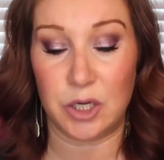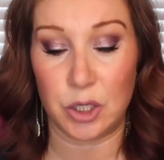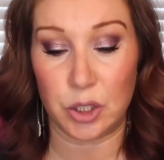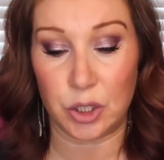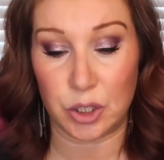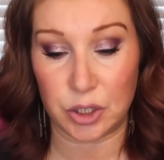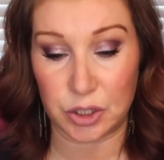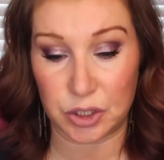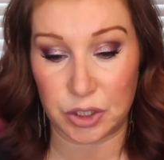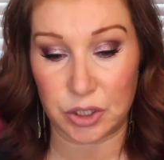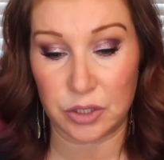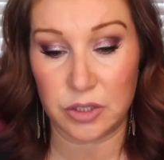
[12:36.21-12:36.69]
And
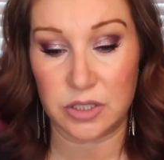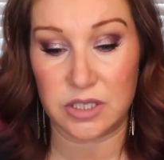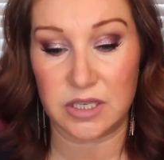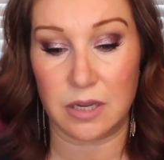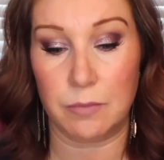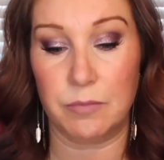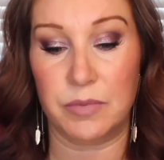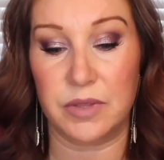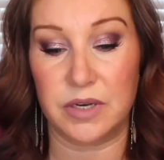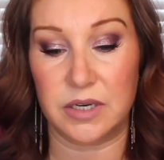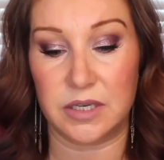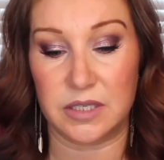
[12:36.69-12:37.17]
you could do
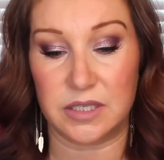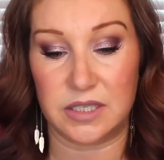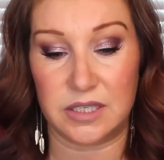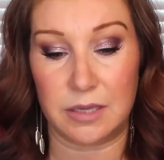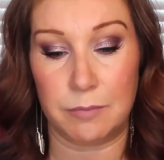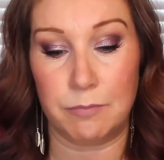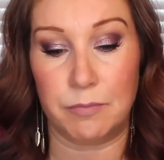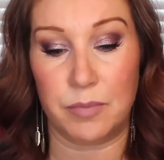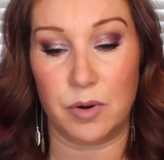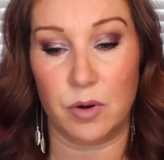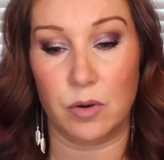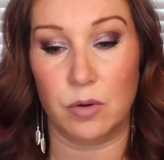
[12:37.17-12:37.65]
something as
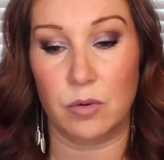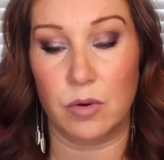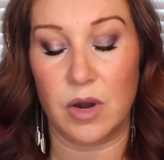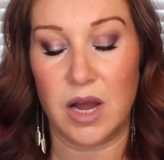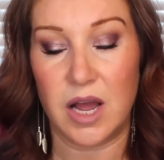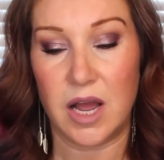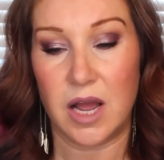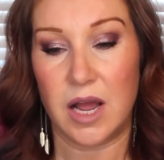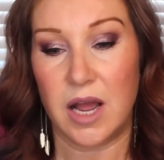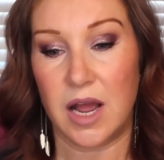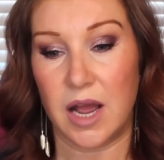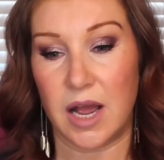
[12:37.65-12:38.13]

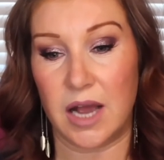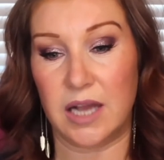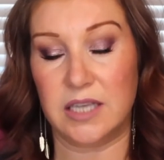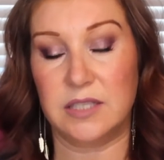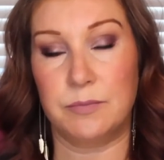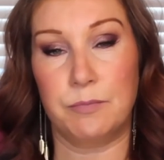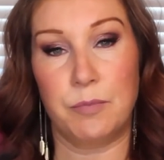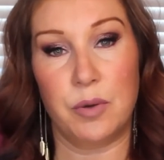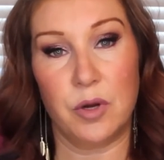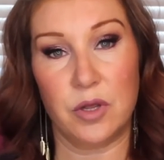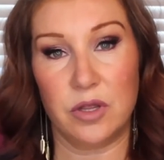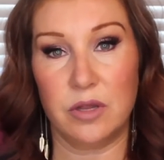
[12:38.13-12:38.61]
simple
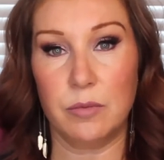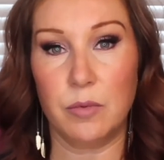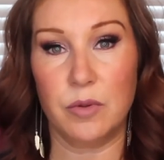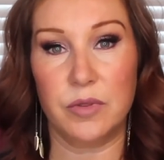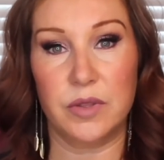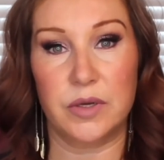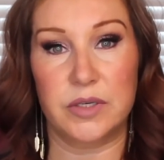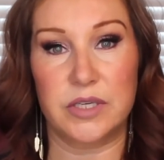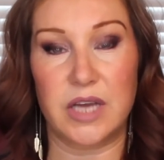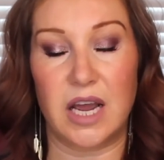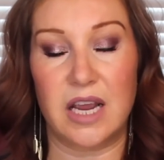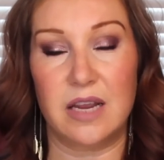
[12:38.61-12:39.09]
as put them
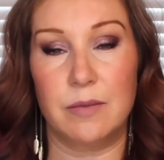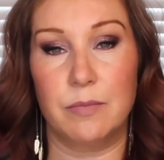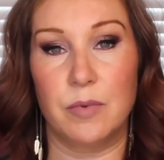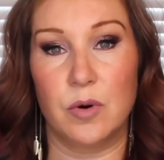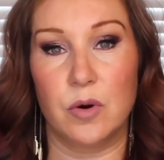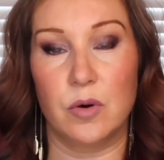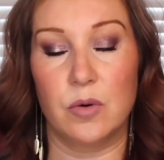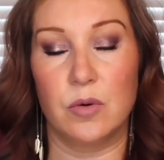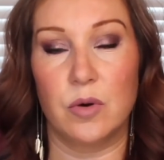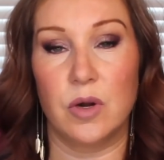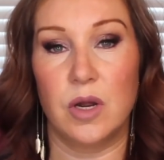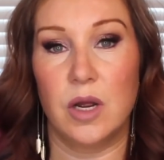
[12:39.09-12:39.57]
on the
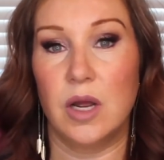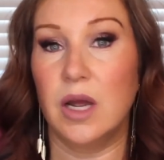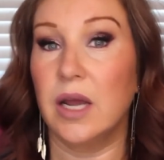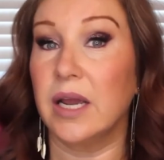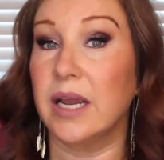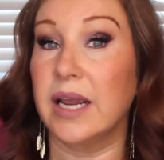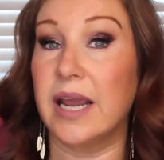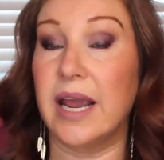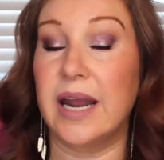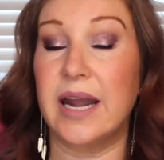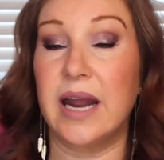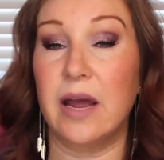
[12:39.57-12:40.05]
table,
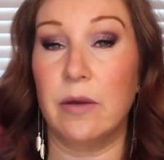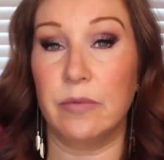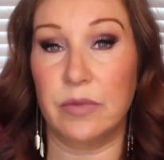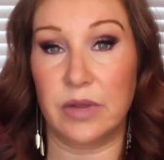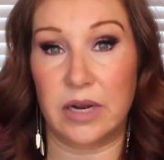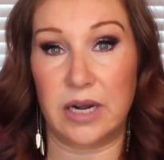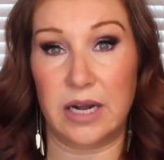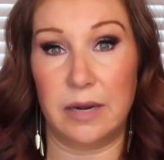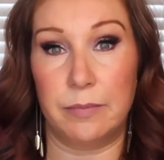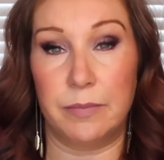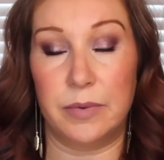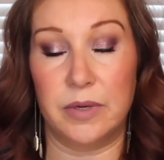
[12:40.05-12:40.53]
get
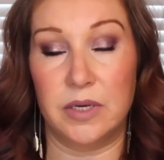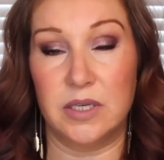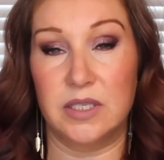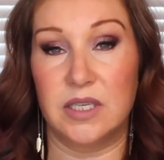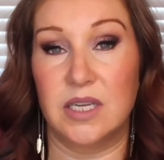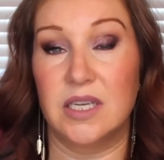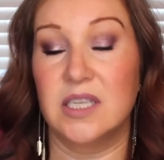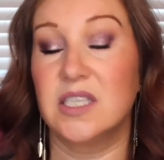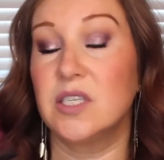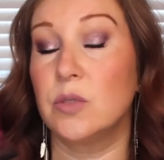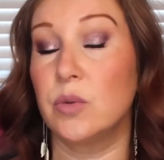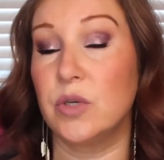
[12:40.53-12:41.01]
out the
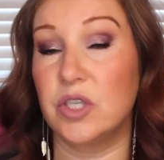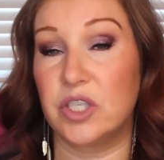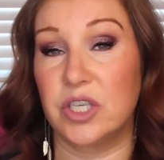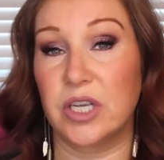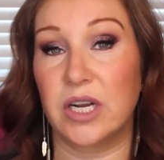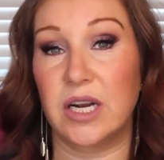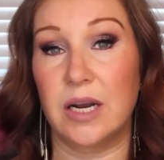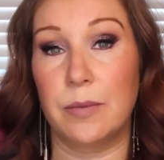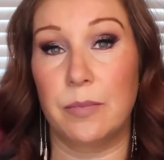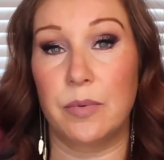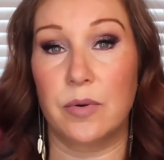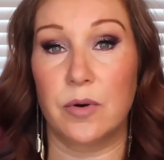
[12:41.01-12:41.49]
clippers,
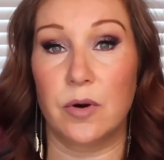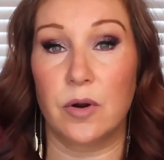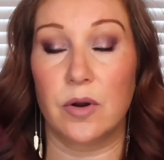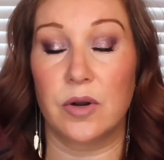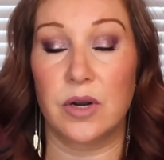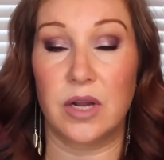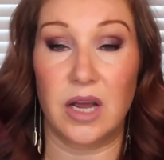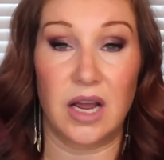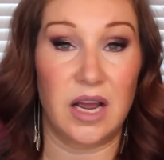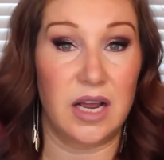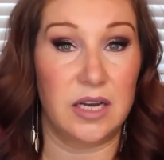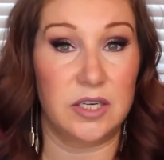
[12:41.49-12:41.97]
switch the clipper
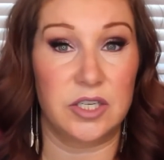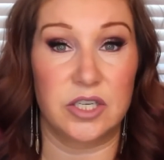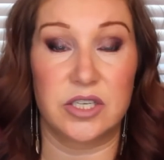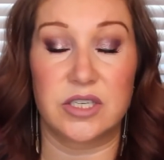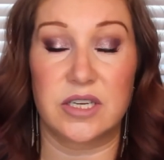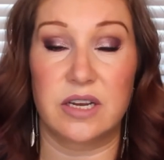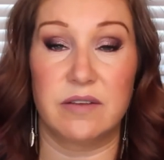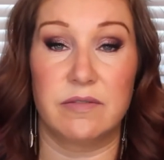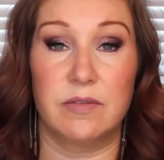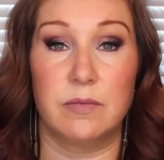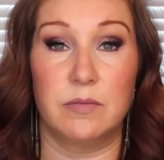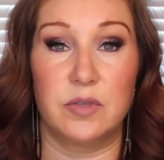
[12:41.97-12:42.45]
on and
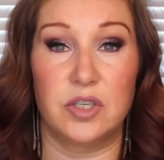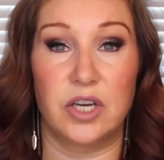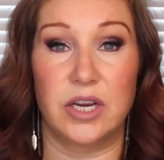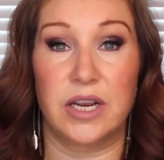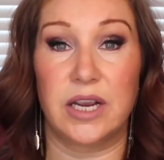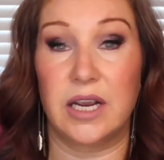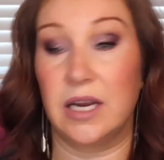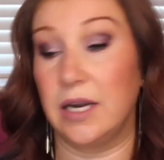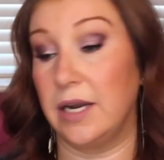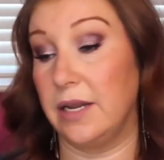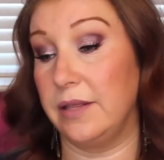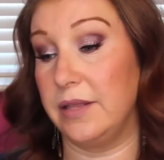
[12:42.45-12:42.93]
just give them
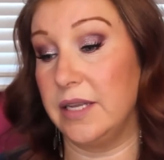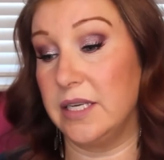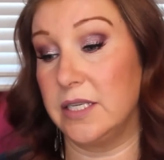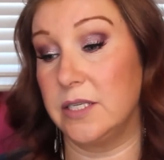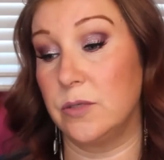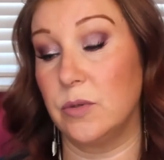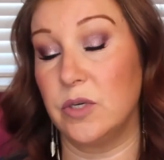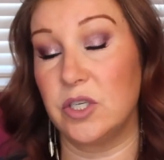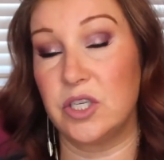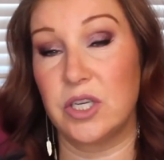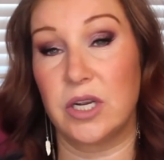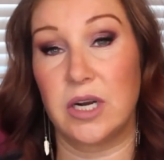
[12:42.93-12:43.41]
chicken,
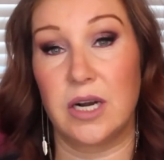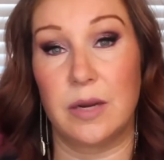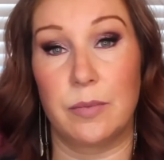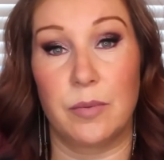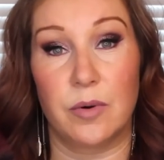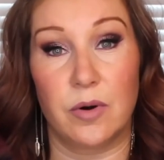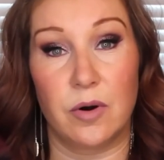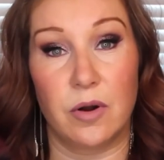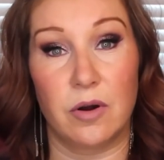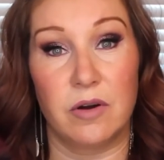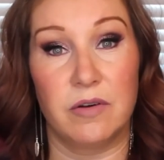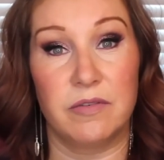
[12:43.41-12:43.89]
then switch the
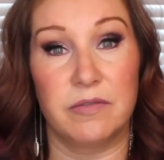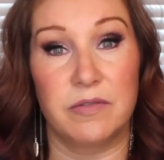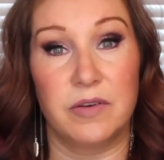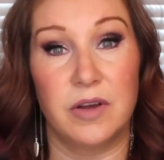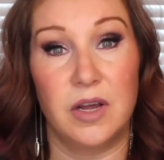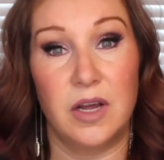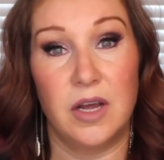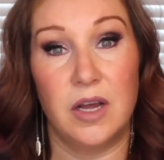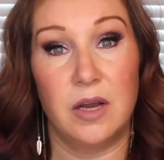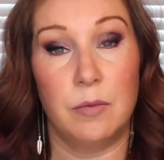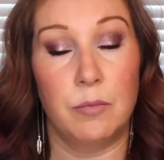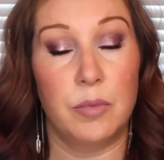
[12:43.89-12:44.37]
clipper
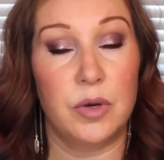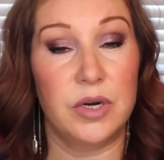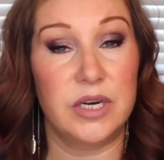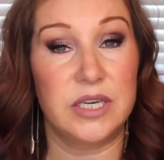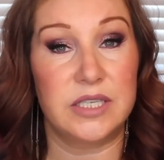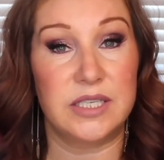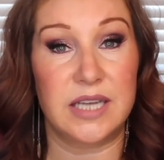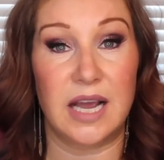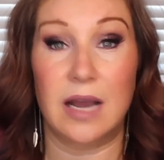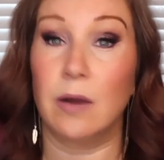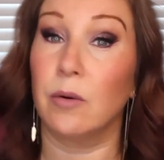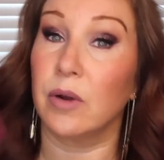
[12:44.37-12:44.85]
off,
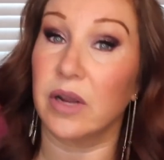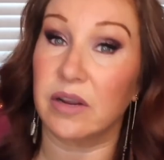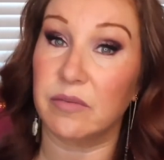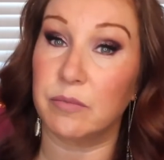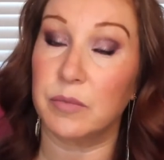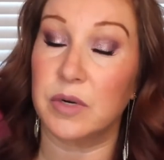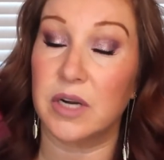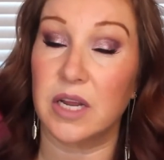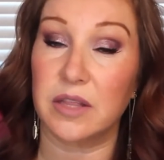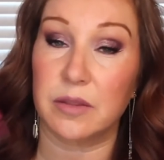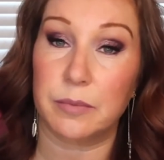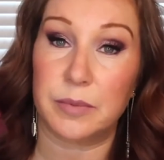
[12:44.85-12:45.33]
put it down,
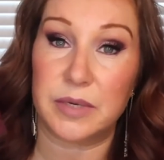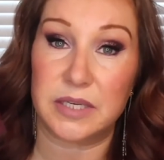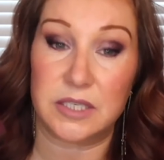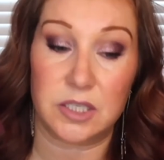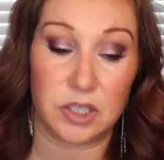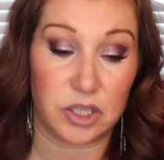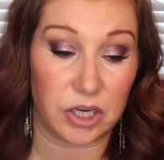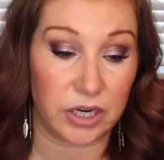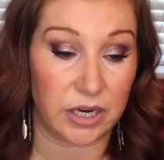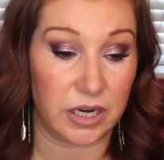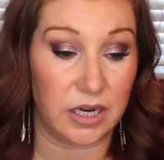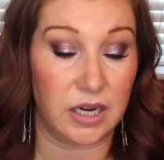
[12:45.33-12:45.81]
give them another
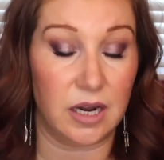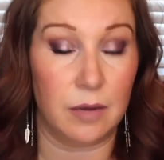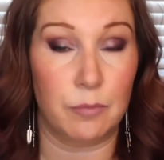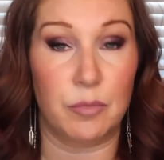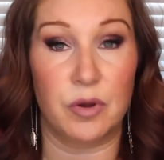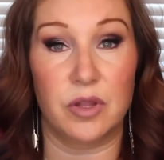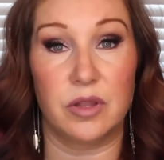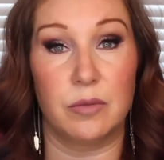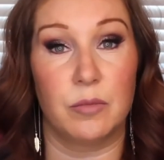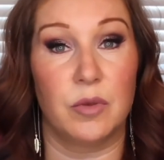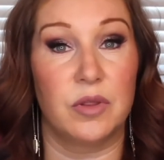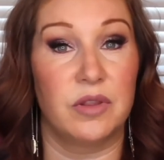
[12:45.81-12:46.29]
piece of chicken
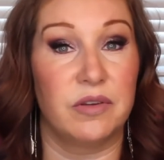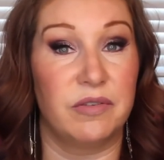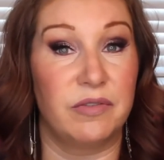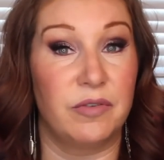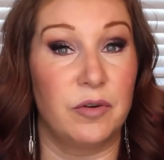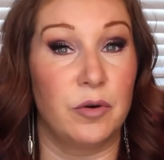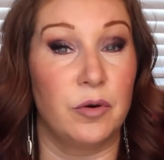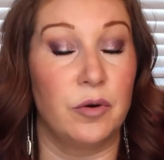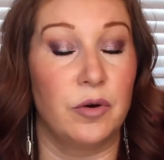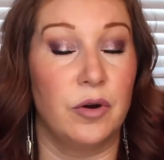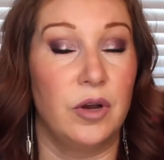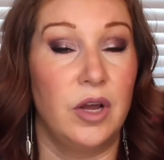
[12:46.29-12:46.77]
and put them on the
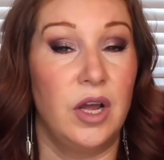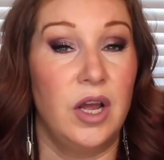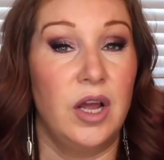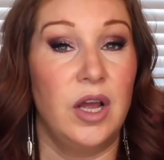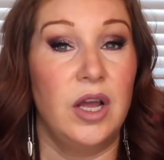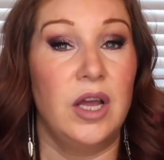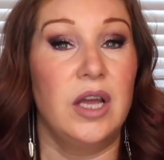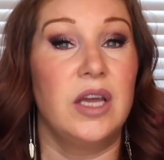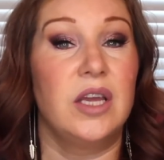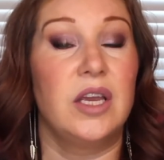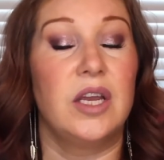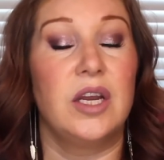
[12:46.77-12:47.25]
floor,
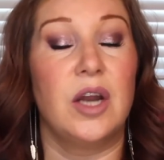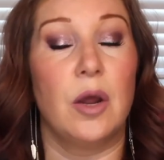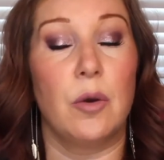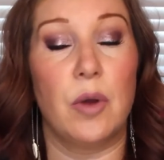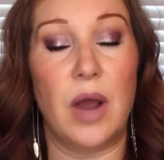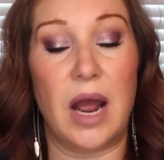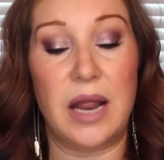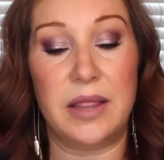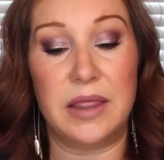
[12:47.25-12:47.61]
you know.